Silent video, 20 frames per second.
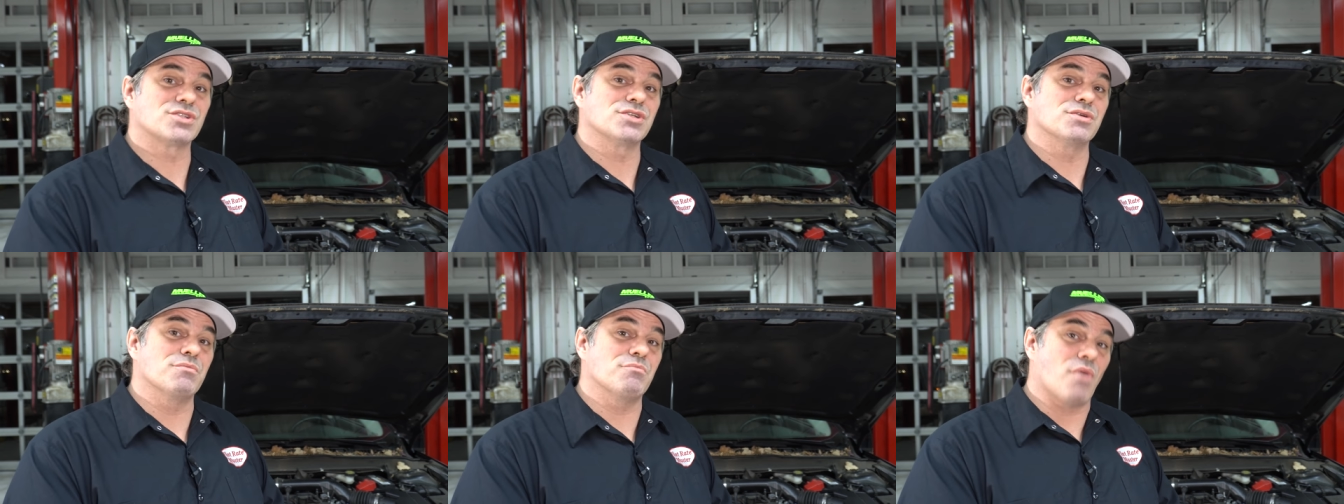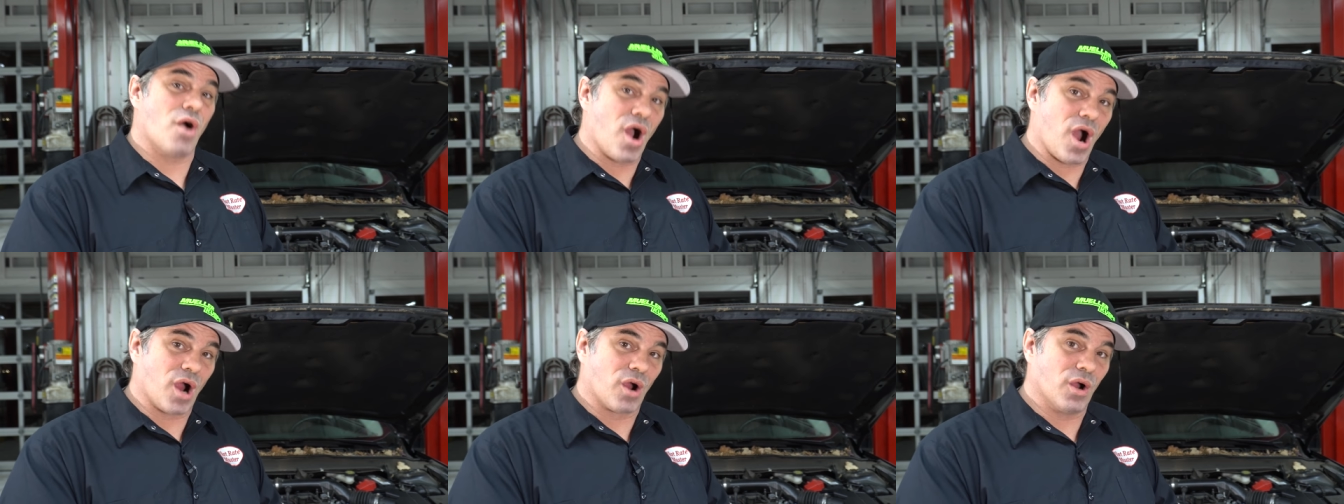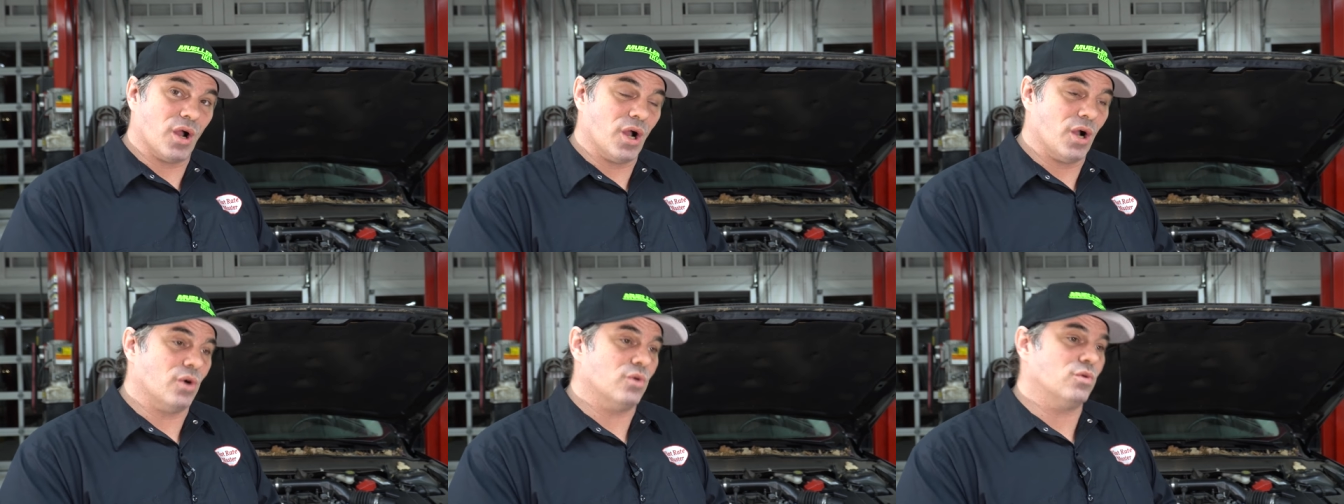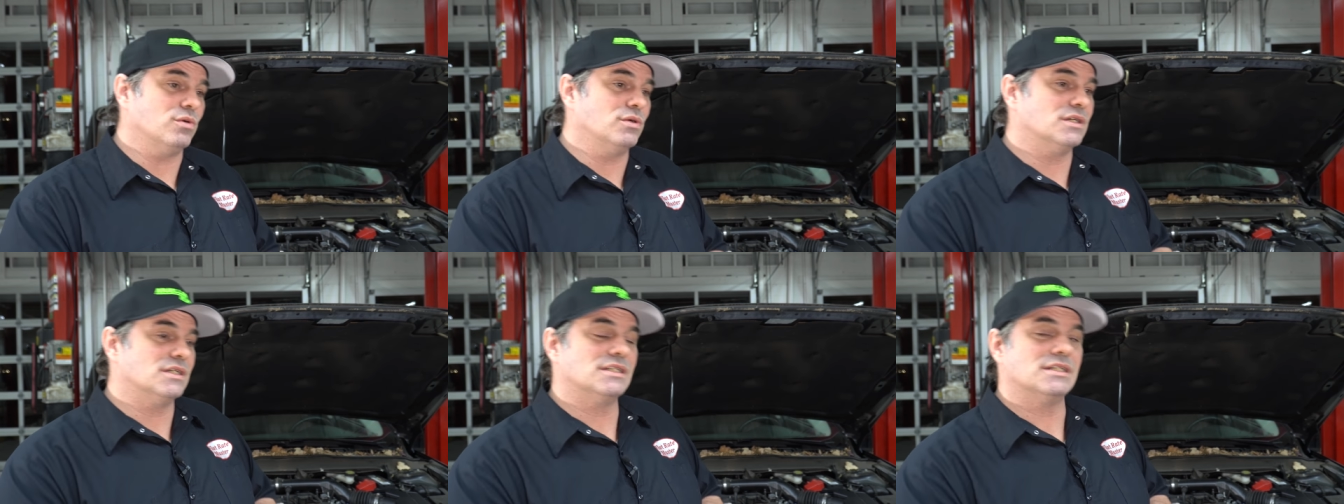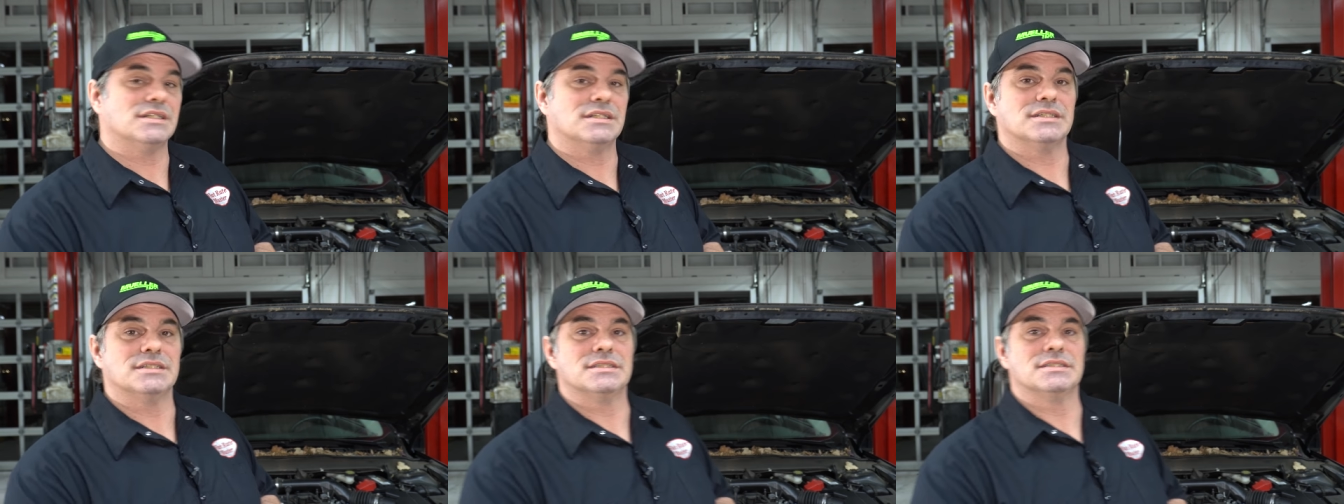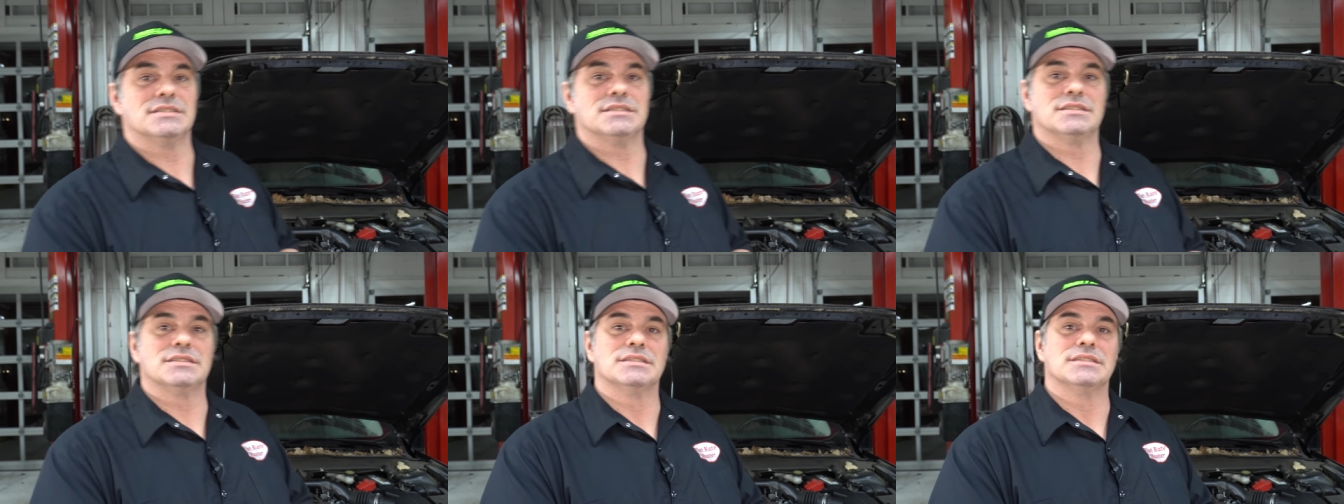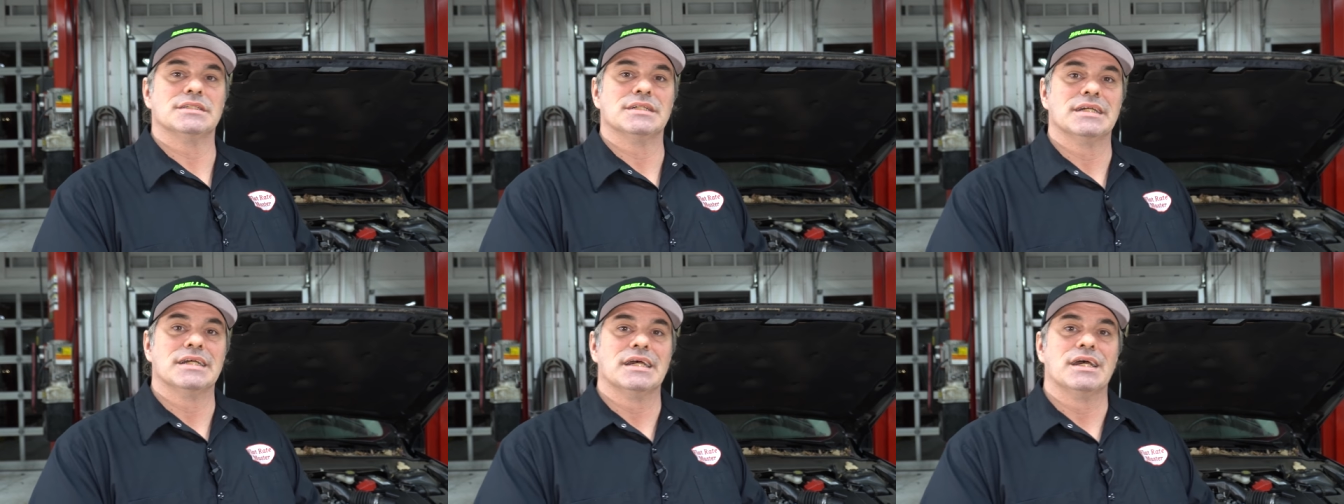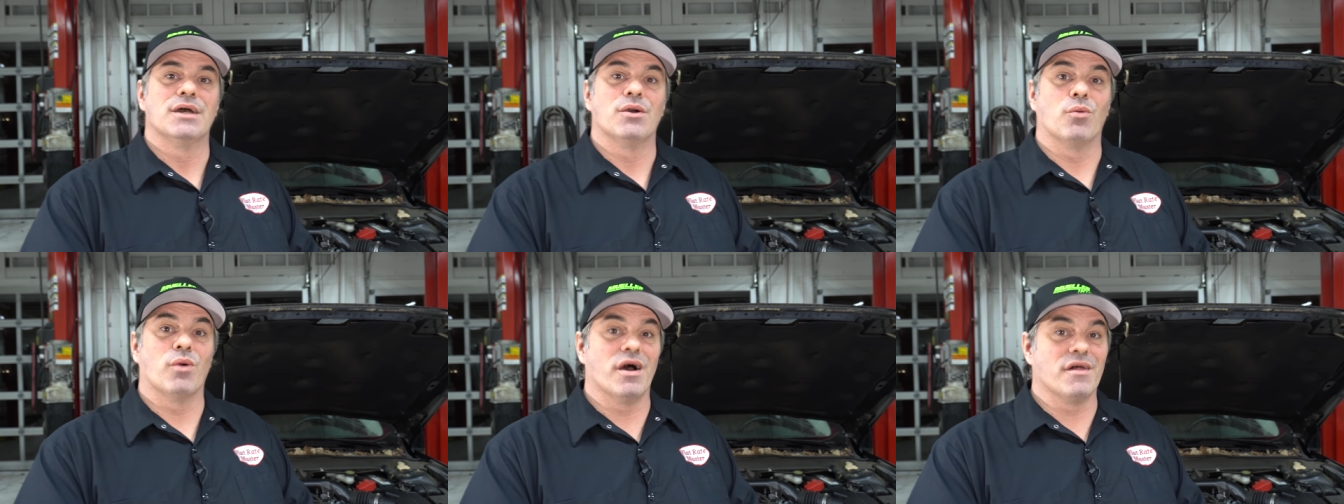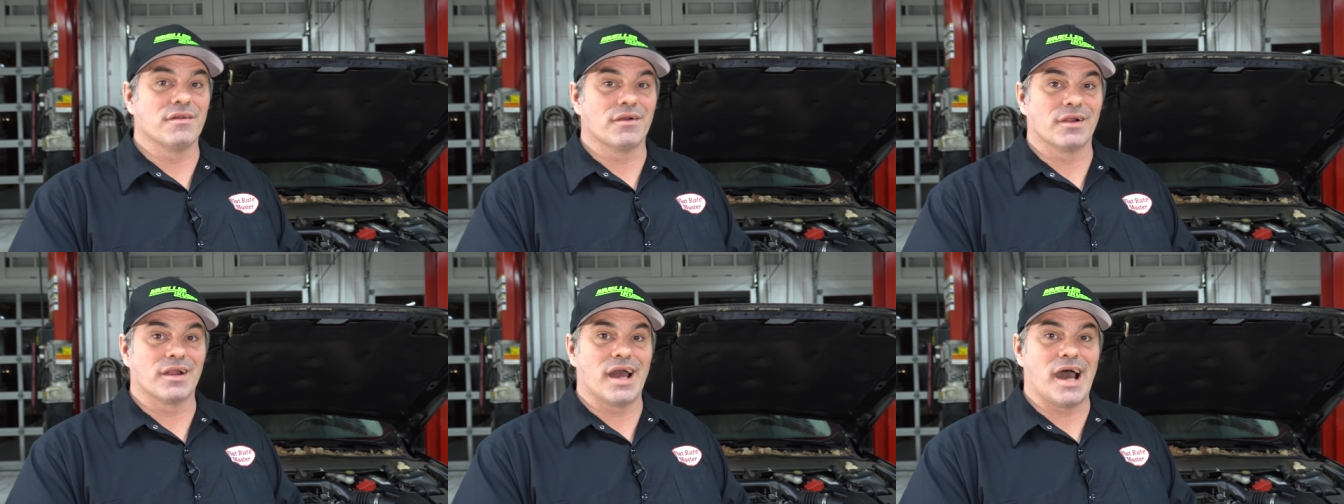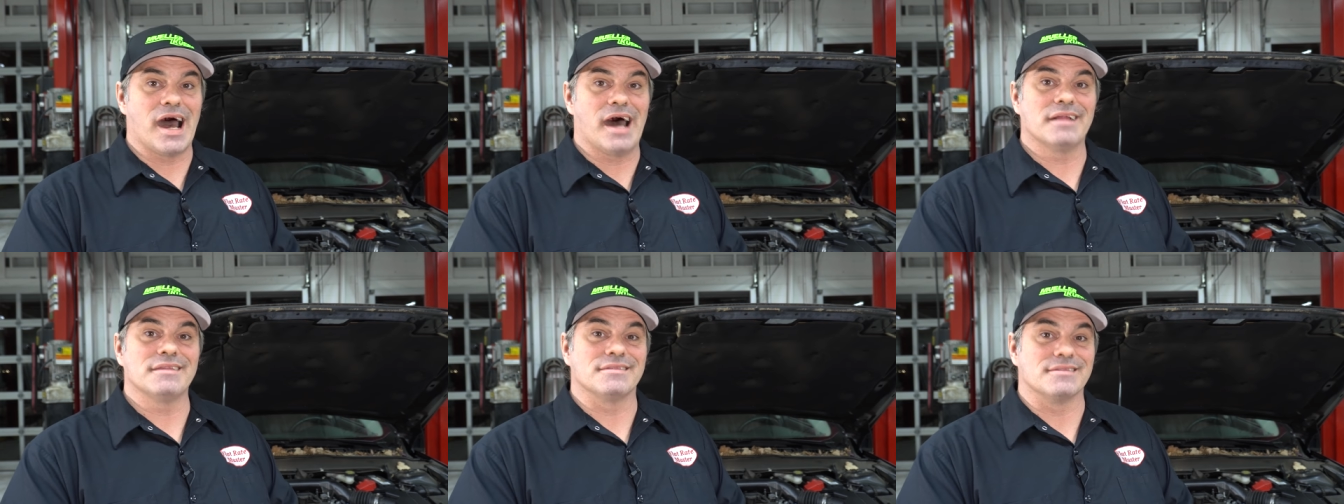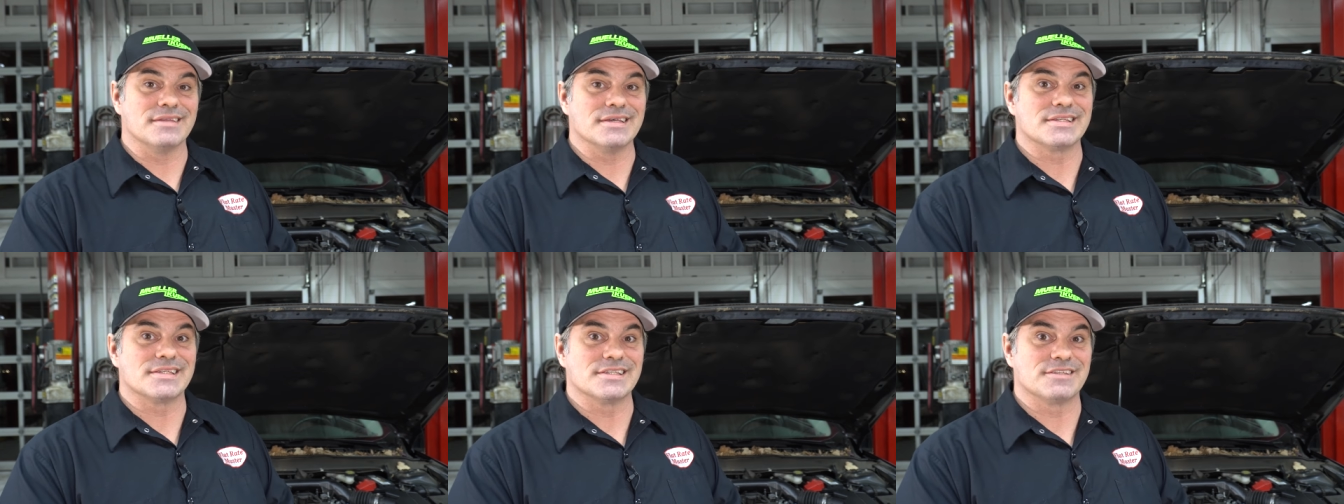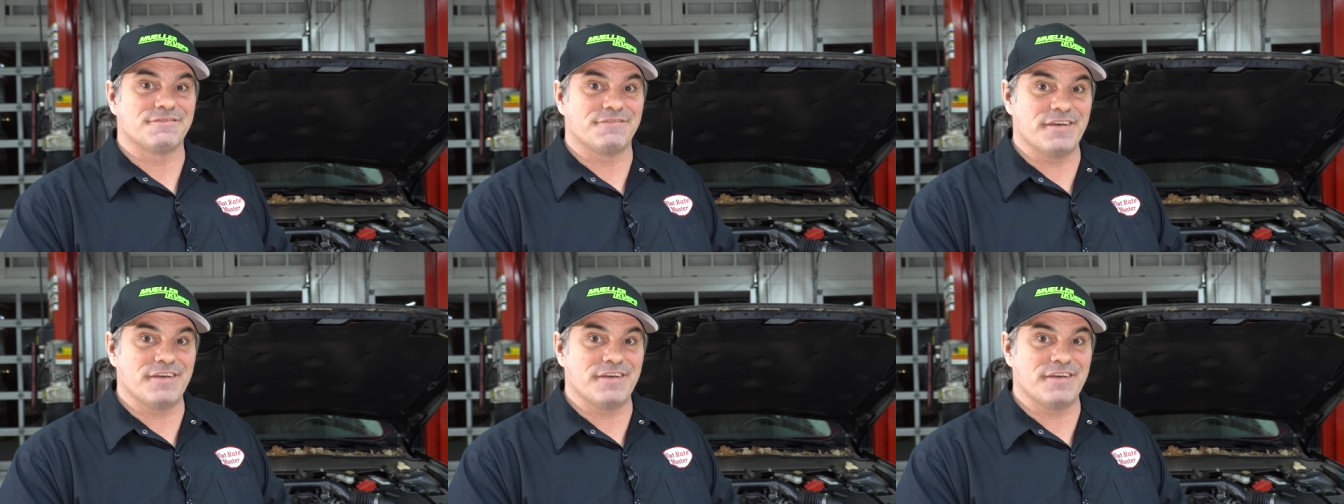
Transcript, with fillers: tomorrow whether or not this is